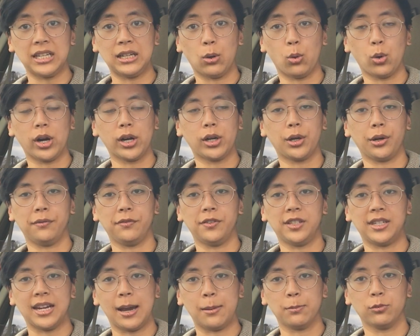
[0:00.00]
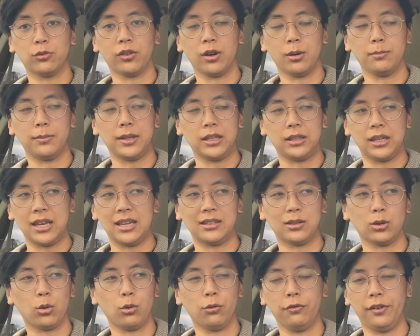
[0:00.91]
or it could have stemmed from his
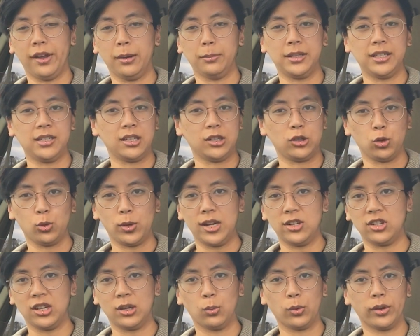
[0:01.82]
whole family situation